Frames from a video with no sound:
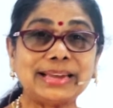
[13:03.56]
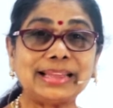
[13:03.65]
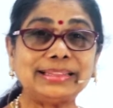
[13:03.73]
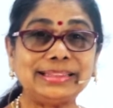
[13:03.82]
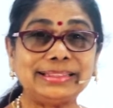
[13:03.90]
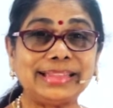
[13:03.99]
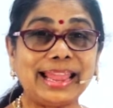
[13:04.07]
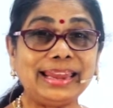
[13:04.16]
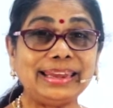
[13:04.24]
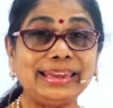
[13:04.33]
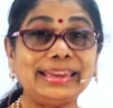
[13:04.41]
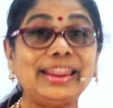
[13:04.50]
another
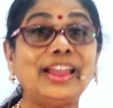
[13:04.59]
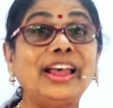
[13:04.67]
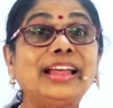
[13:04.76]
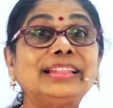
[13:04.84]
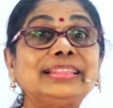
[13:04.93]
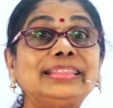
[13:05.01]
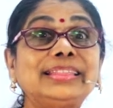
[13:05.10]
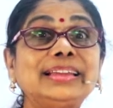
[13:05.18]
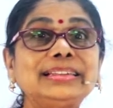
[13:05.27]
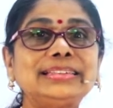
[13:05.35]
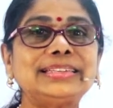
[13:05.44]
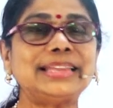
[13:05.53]
10?
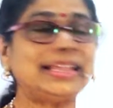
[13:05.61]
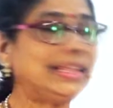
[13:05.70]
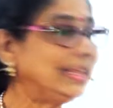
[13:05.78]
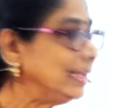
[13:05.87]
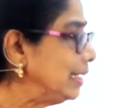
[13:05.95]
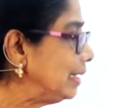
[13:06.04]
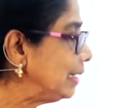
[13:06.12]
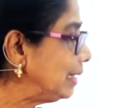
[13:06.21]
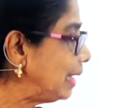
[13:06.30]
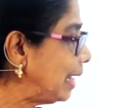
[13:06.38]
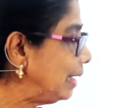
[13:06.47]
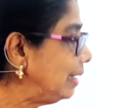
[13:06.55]
30.
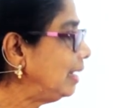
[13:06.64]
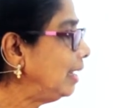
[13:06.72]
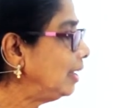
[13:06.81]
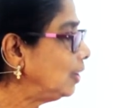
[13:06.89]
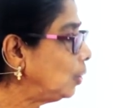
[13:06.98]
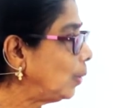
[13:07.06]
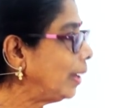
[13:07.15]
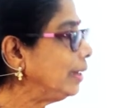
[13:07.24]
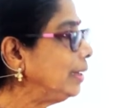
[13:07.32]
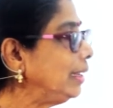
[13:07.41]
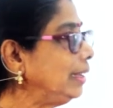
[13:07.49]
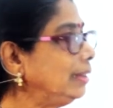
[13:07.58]
10,
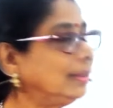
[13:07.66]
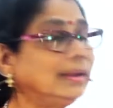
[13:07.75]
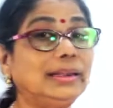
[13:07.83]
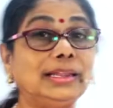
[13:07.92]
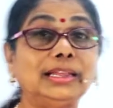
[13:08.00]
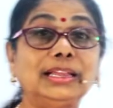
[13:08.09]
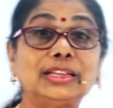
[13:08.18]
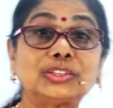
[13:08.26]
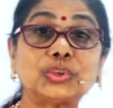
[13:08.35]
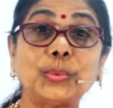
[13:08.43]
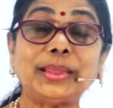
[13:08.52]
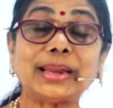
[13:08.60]
20, 30.
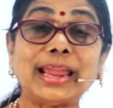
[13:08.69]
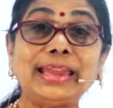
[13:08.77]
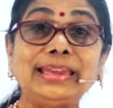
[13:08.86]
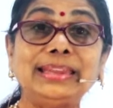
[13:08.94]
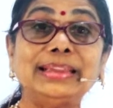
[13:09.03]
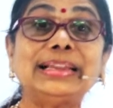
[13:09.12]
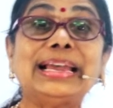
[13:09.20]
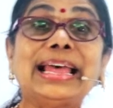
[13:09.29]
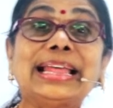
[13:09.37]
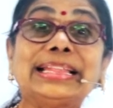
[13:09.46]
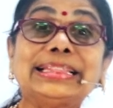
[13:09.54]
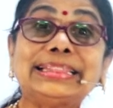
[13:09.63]
So we write here
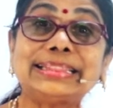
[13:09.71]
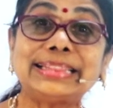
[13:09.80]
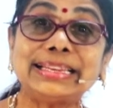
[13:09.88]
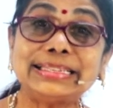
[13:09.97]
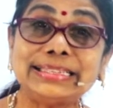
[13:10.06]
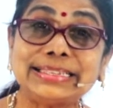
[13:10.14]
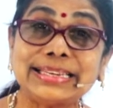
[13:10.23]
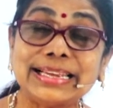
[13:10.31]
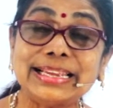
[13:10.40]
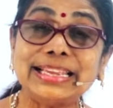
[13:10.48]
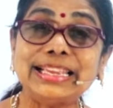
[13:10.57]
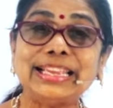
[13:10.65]

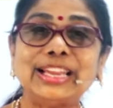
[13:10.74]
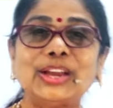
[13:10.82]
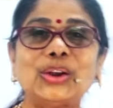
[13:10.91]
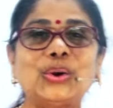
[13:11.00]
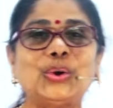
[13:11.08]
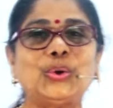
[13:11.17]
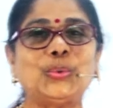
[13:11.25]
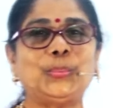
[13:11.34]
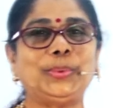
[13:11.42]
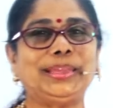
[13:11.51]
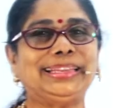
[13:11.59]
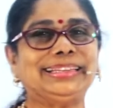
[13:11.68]
30
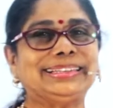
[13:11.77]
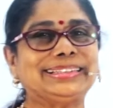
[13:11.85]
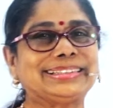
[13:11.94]
rupees.